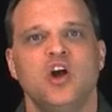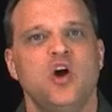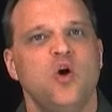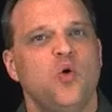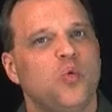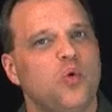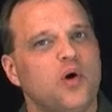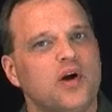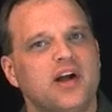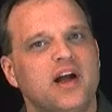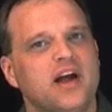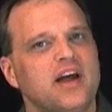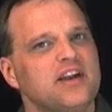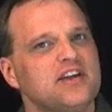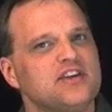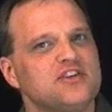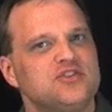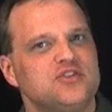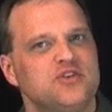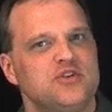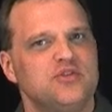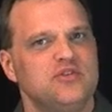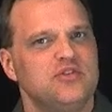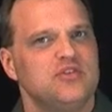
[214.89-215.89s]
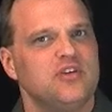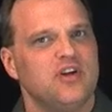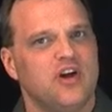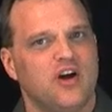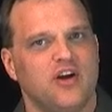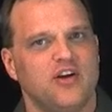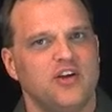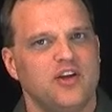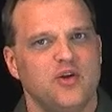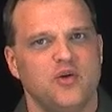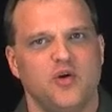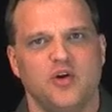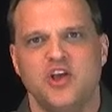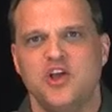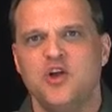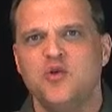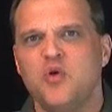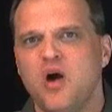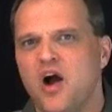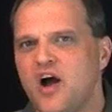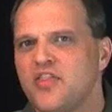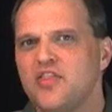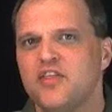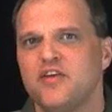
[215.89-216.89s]
What kind of student are you? Are you
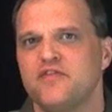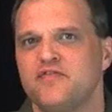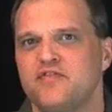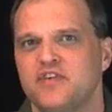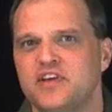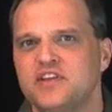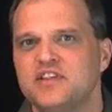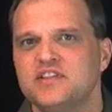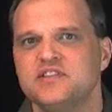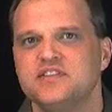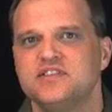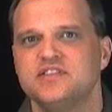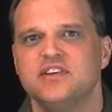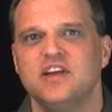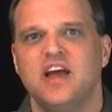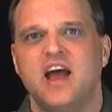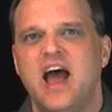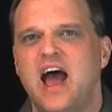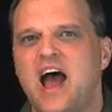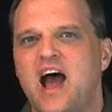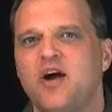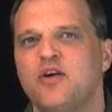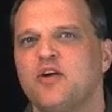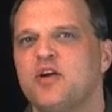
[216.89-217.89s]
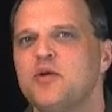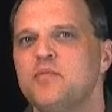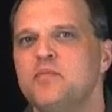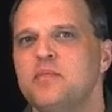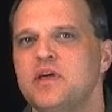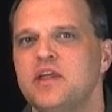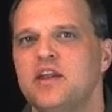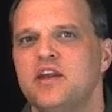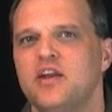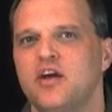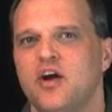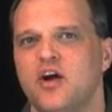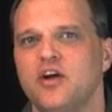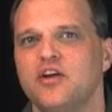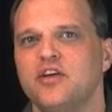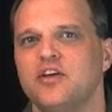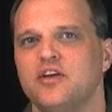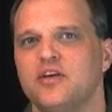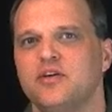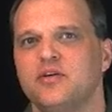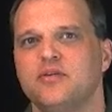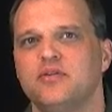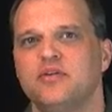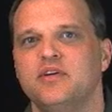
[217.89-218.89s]
on the fence? How committed are
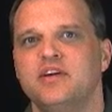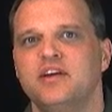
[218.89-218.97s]
you?